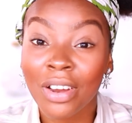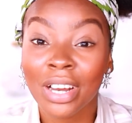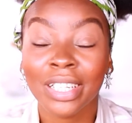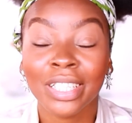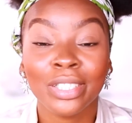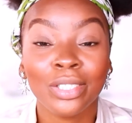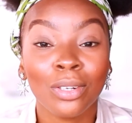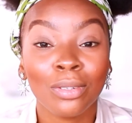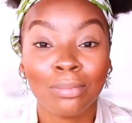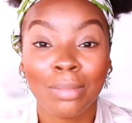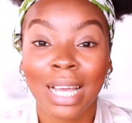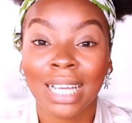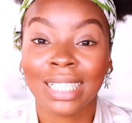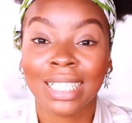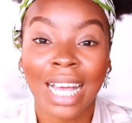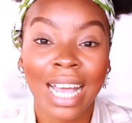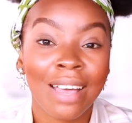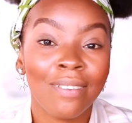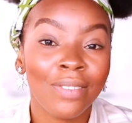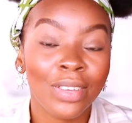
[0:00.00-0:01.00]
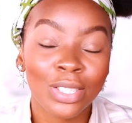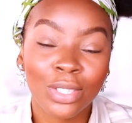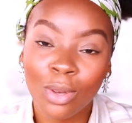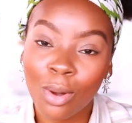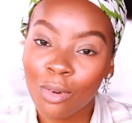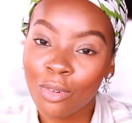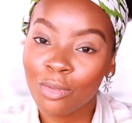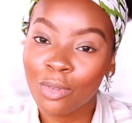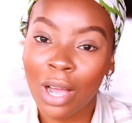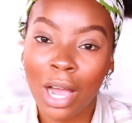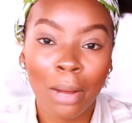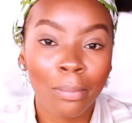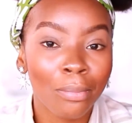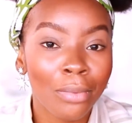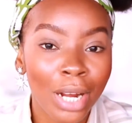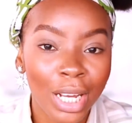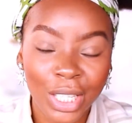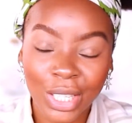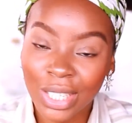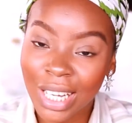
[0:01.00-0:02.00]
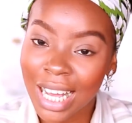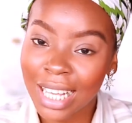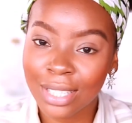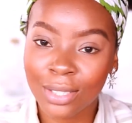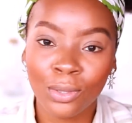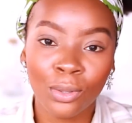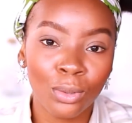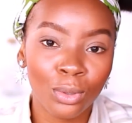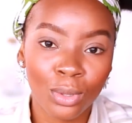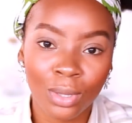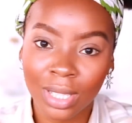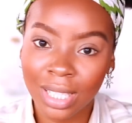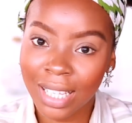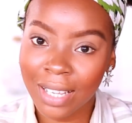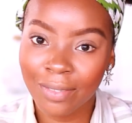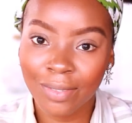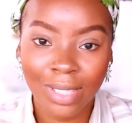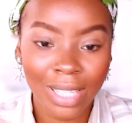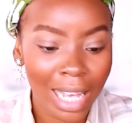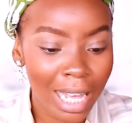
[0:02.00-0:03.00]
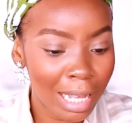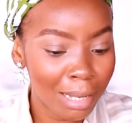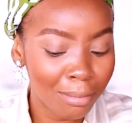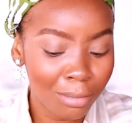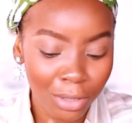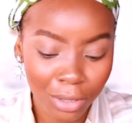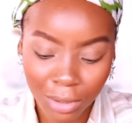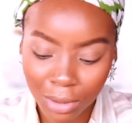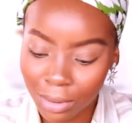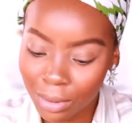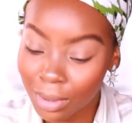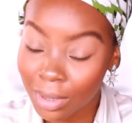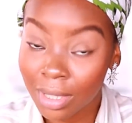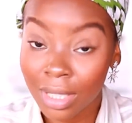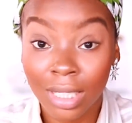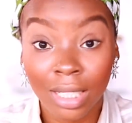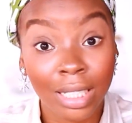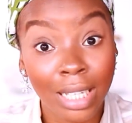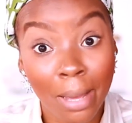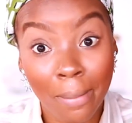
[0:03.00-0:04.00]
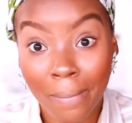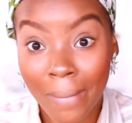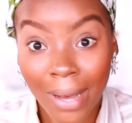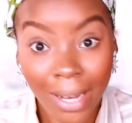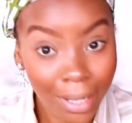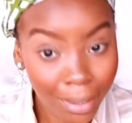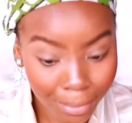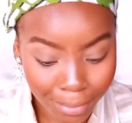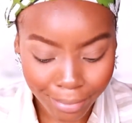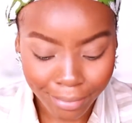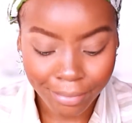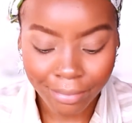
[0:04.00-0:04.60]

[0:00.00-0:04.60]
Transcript: already done my entire face off camera. You guys know, to save time, you know, NEPA.